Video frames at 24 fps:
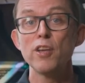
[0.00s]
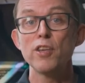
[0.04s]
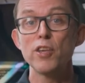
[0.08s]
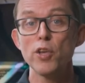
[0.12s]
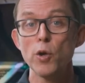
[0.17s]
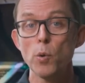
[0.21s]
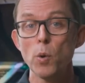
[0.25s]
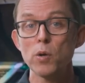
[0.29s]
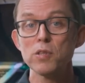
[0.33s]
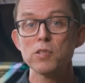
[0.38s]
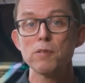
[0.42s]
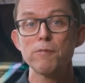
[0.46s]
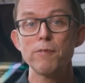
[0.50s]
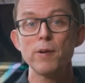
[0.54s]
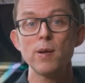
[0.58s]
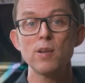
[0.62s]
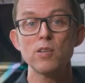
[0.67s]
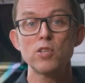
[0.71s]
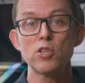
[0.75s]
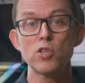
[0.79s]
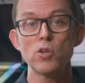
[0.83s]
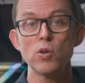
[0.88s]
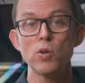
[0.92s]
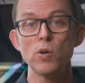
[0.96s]
you want to
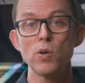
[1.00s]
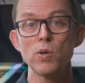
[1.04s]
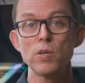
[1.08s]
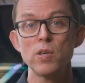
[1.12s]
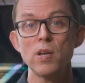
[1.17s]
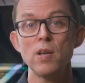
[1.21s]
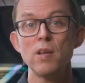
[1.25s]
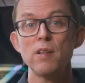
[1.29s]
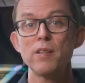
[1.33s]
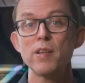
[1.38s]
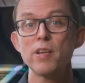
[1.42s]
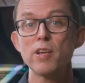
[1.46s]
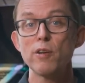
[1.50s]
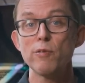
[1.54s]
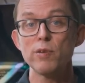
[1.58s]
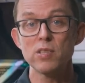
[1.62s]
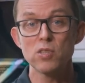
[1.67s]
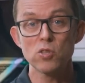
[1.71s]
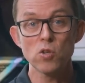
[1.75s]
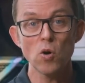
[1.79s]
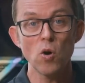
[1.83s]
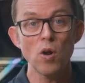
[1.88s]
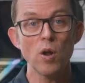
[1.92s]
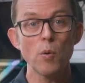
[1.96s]
feel assured that your
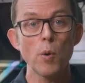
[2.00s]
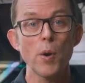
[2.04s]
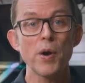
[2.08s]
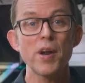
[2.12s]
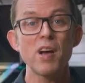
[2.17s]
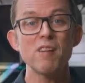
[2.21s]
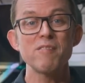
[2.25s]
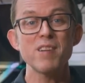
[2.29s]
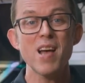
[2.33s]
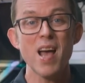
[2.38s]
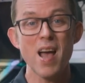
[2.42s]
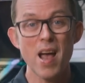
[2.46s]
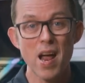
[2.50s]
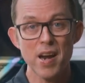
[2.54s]
installer won't have